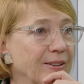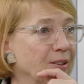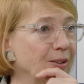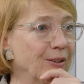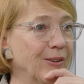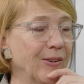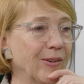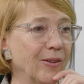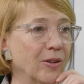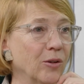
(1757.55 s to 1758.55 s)
Read
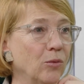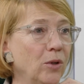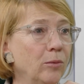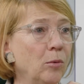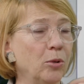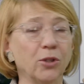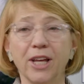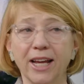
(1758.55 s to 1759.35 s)
those first eight or we ten will pages.